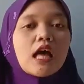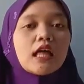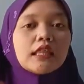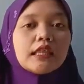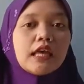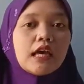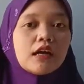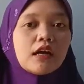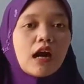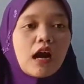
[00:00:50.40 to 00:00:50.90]

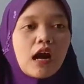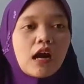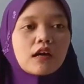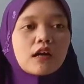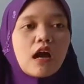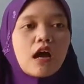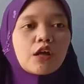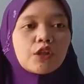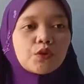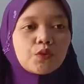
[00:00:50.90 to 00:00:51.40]
There are
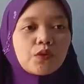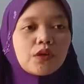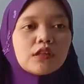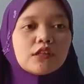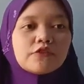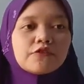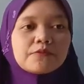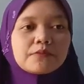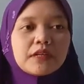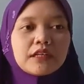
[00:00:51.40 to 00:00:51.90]

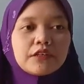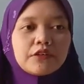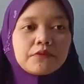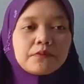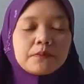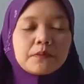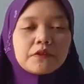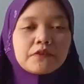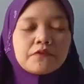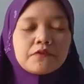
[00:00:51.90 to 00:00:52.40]
12 main
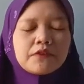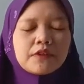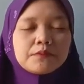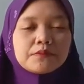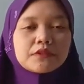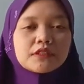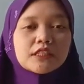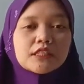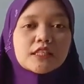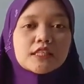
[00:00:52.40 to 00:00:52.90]
verb
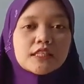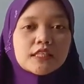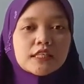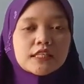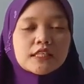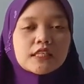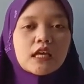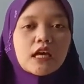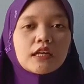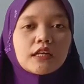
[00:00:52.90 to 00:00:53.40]

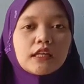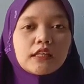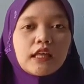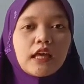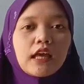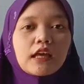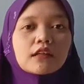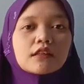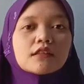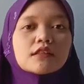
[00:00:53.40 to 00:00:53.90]
tenses that
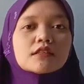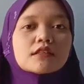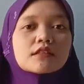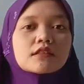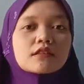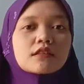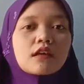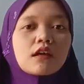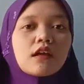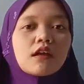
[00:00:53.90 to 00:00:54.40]

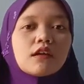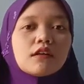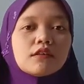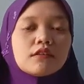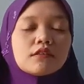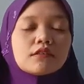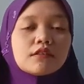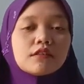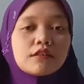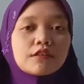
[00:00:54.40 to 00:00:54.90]
English
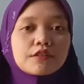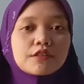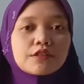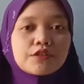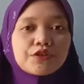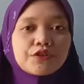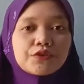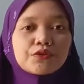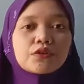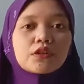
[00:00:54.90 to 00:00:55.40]
learners
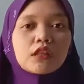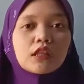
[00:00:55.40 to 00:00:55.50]
should